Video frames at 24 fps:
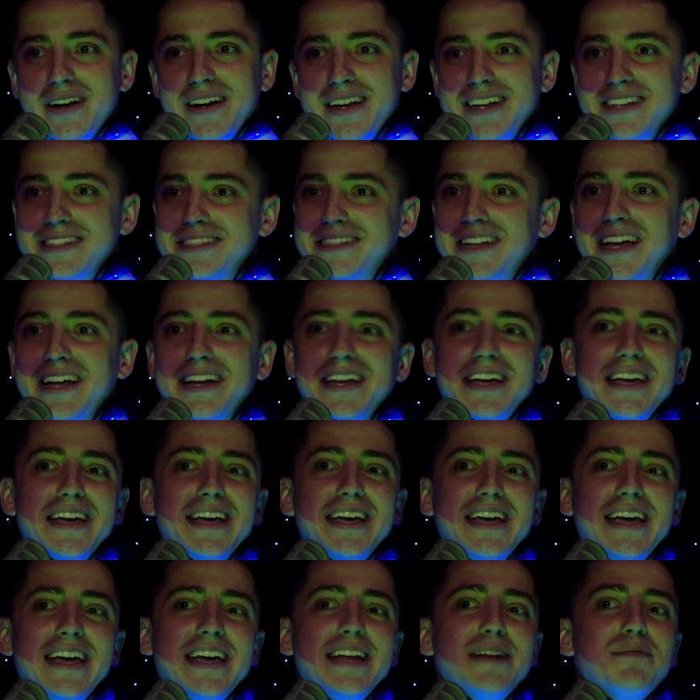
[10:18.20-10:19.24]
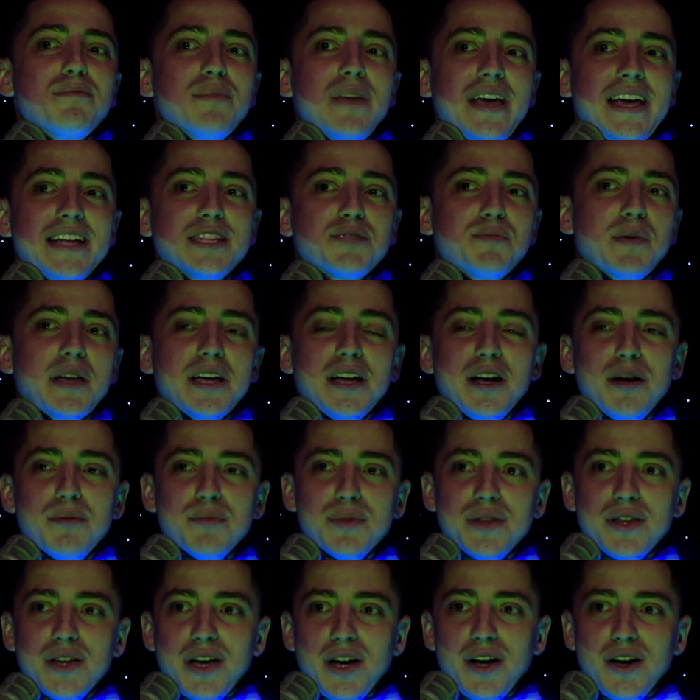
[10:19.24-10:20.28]
it is that it's
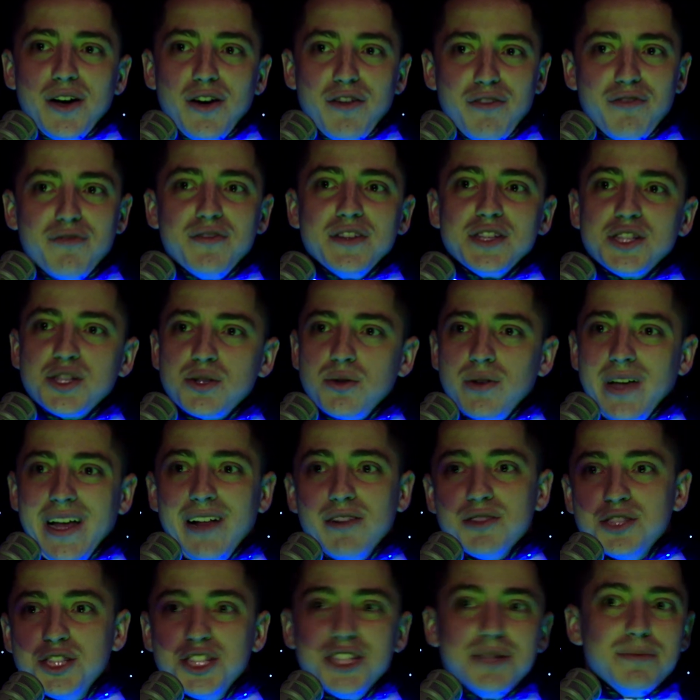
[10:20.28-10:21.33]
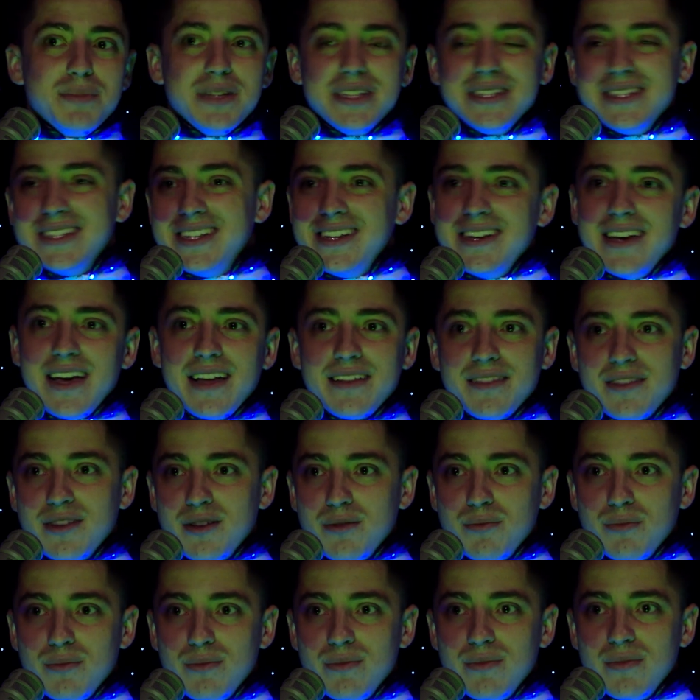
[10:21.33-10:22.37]
become the official LGBT
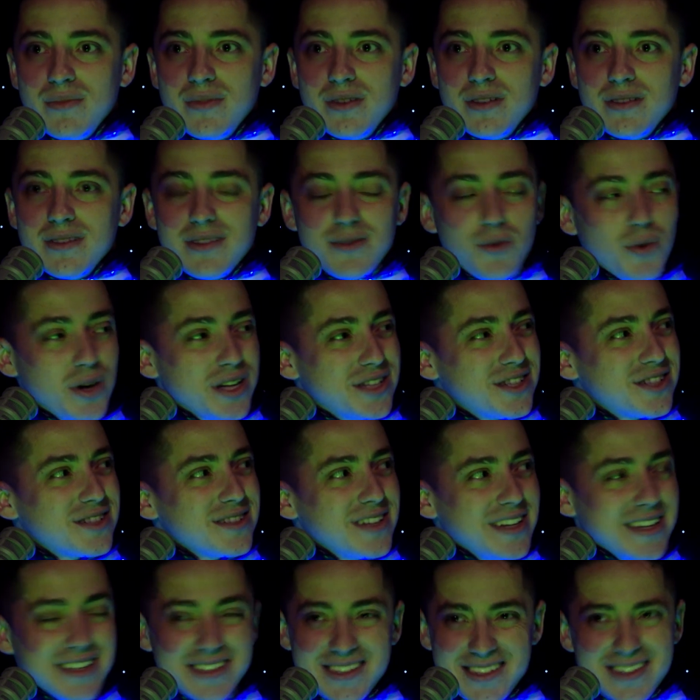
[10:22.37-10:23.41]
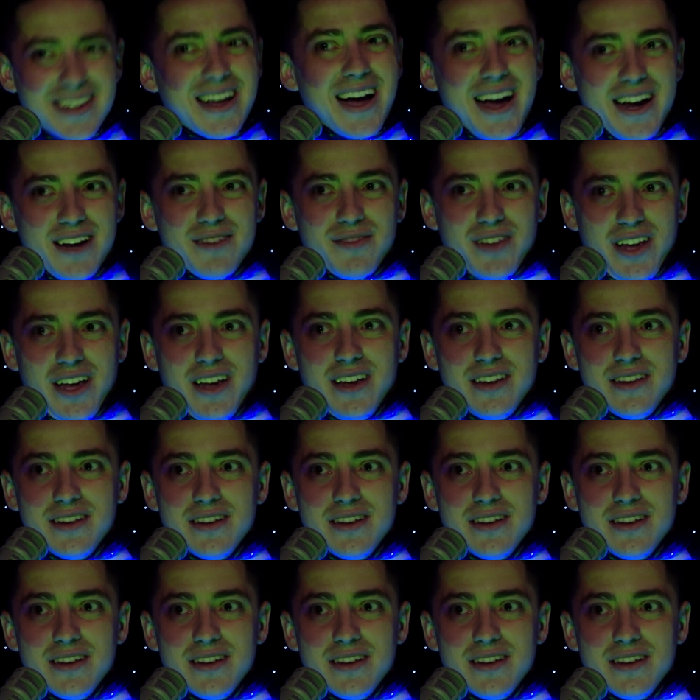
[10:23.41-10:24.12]
anthem, which is kind of gay.